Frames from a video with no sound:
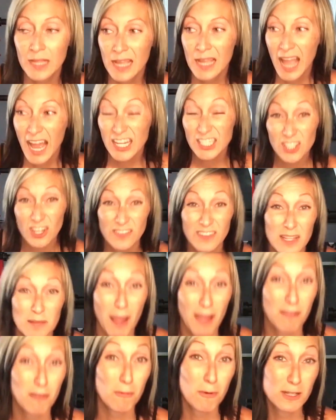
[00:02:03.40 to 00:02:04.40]
I just started thinking about
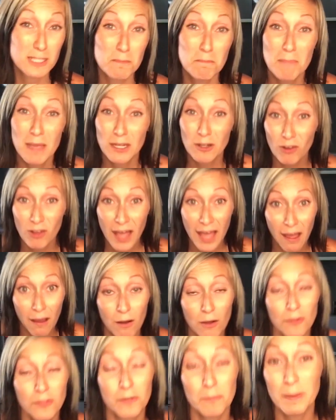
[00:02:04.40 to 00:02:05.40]
everyone's mental
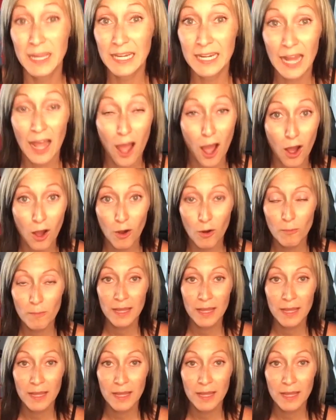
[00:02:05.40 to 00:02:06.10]
health being at home.